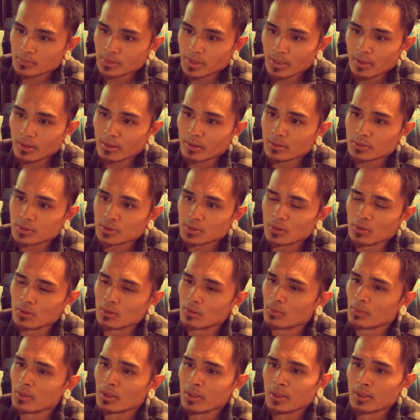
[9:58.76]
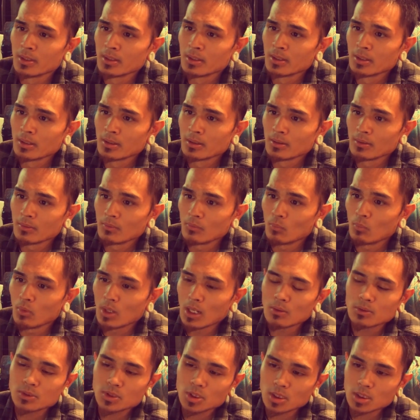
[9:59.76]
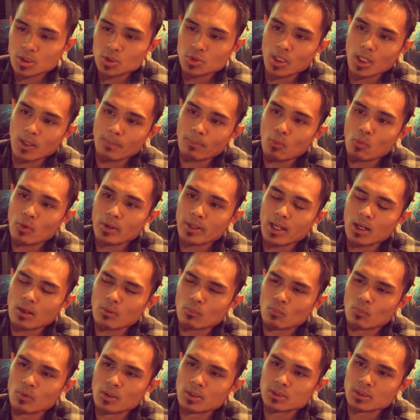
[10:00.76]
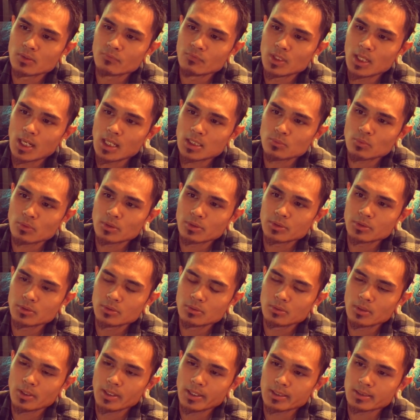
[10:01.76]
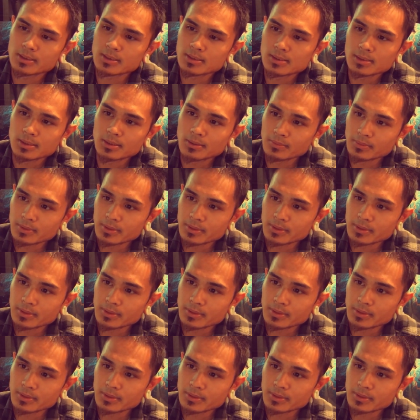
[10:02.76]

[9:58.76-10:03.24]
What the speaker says: Yeah, so what I was trying to try to point out was if you guys were going to do like just,